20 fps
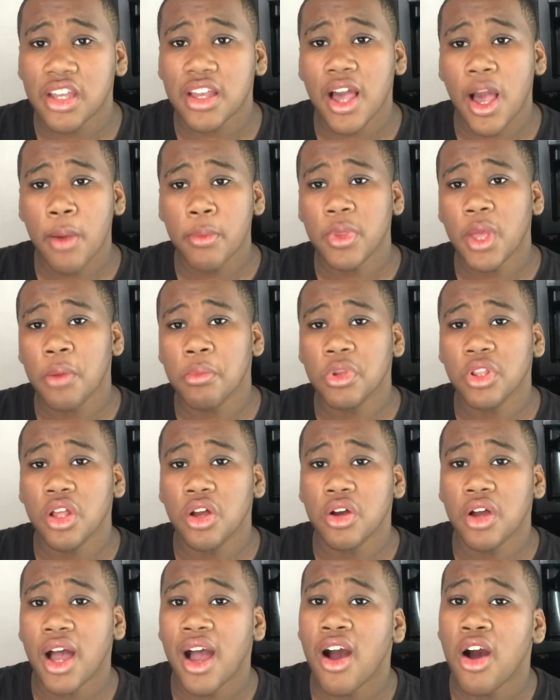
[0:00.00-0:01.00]
Comment down below.
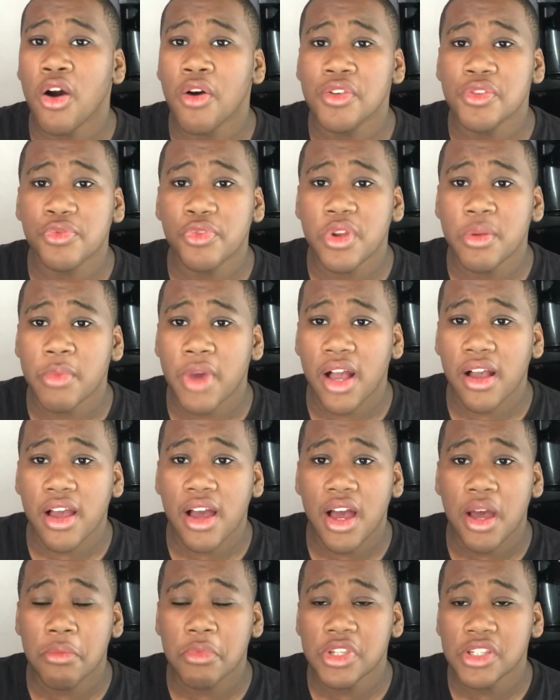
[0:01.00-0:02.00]
I always read my
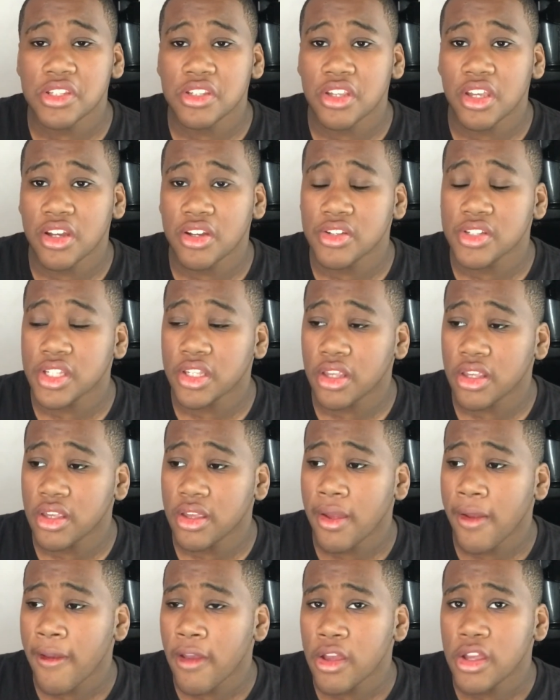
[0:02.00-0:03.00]
comments, you know what I'm
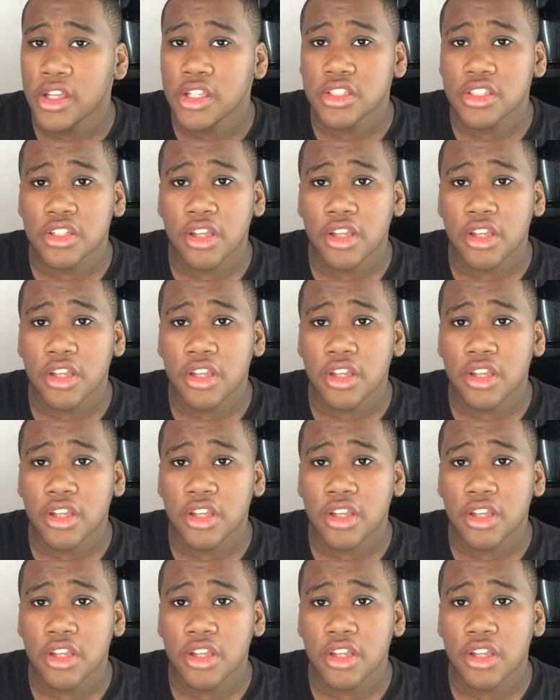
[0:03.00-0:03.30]
saying?